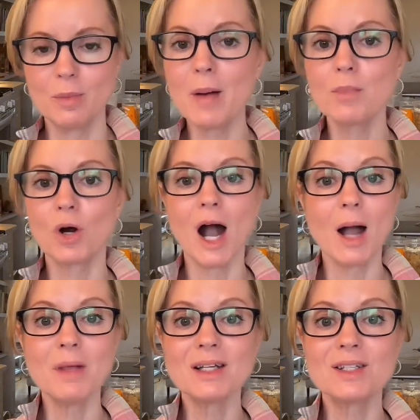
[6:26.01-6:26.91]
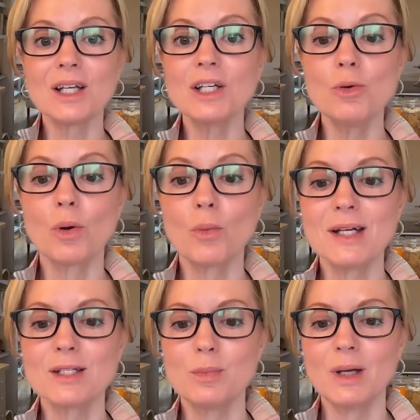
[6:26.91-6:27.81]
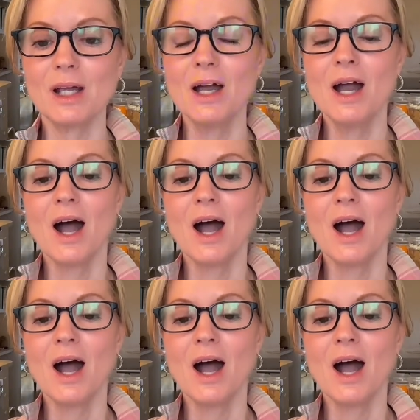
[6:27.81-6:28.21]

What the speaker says: Remember, I'm not selling you a recipe.